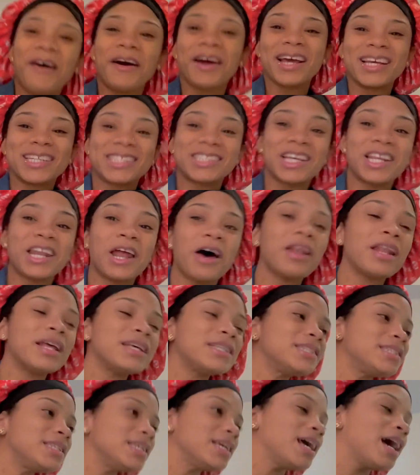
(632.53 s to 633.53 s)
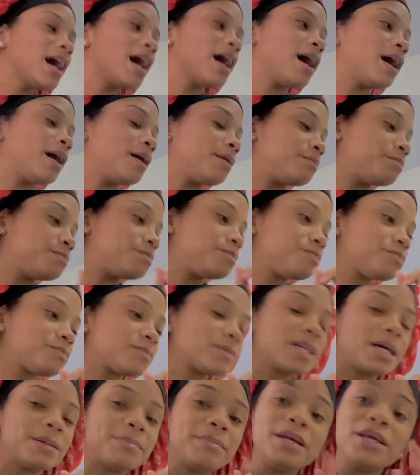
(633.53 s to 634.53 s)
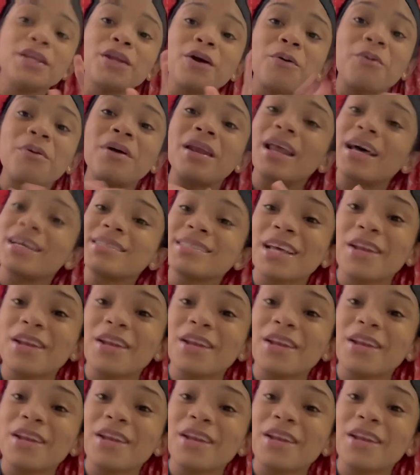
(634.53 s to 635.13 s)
so now let's see. Me know when last I look